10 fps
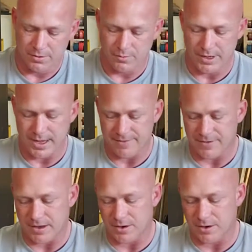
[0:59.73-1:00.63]
We have
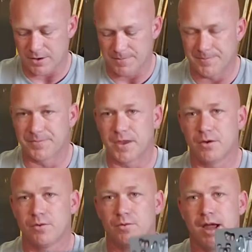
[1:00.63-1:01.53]
our
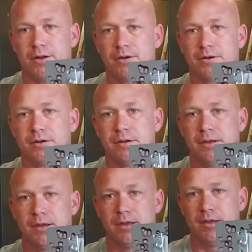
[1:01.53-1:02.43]
router
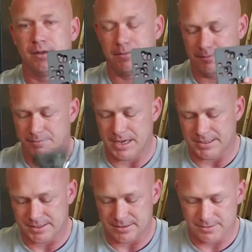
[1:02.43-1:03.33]

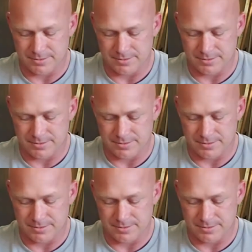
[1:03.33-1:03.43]
base.